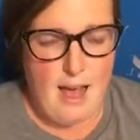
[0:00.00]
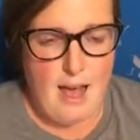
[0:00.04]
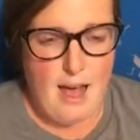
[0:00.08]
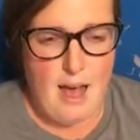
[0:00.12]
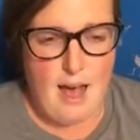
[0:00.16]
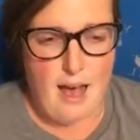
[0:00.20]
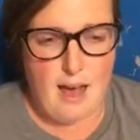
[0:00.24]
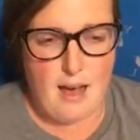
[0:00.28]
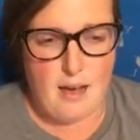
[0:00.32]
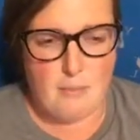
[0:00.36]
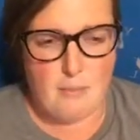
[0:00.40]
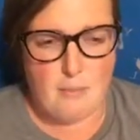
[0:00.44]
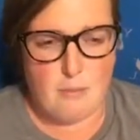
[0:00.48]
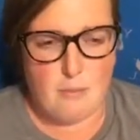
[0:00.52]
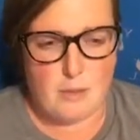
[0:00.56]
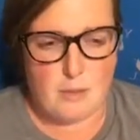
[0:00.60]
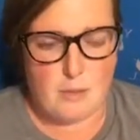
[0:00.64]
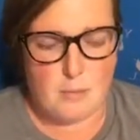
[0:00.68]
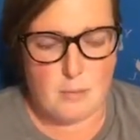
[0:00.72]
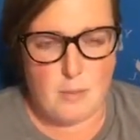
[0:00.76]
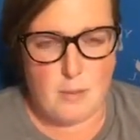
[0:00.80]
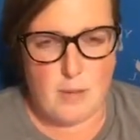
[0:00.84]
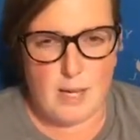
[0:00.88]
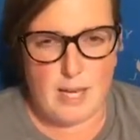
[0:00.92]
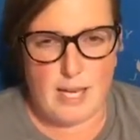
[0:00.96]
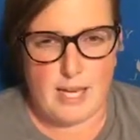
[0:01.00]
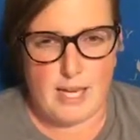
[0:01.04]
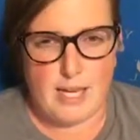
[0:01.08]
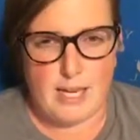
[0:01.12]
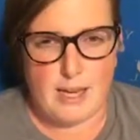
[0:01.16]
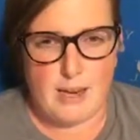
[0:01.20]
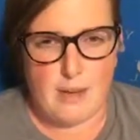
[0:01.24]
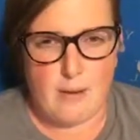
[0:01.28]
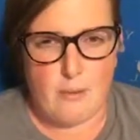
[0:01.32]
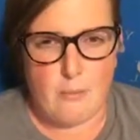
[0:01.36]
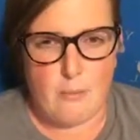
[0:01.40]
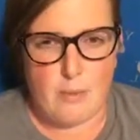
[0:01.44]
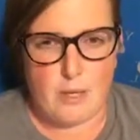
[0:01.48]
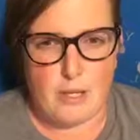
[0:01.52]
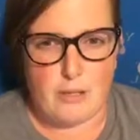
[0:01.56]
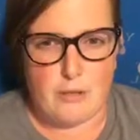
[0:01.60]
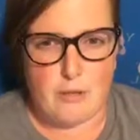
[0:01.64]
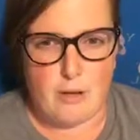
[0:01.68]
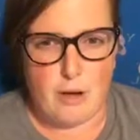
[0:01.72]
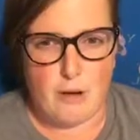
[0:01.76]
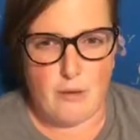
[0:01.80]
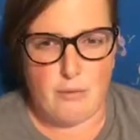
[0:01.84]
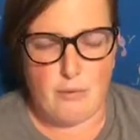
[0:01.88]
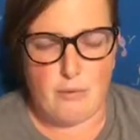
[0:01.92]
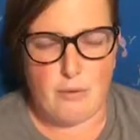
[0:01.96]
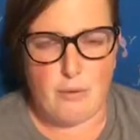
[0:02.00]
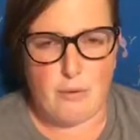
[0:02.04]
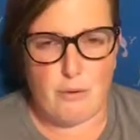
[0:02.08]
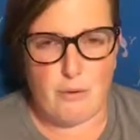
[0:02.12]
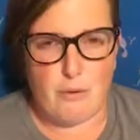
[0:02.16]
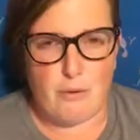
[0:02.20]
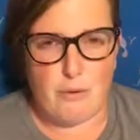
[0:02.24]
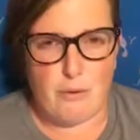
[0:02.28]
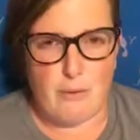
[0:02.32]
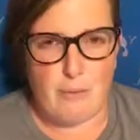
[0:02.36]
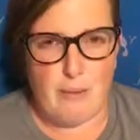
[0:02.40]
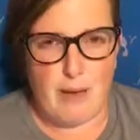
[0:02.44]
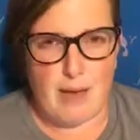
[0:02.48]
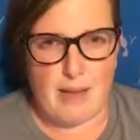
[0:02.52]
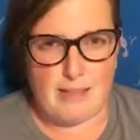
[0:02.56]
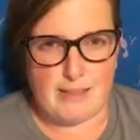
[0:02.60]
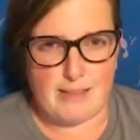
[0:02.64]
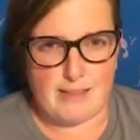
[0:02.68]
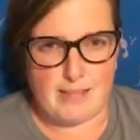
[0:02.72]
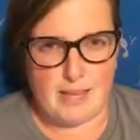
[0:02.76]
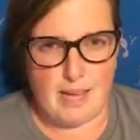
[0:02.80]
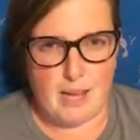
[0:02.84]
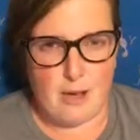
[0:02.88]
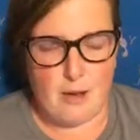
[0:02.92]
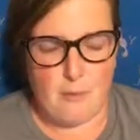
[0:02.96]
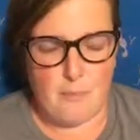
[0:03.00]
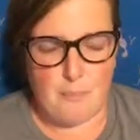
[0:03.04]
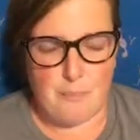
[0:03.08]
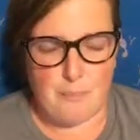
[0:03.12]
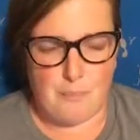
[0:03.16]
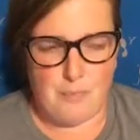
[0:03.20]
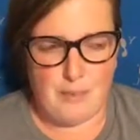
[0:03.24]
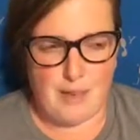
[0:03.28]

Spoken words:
was when we drove through New Mexico.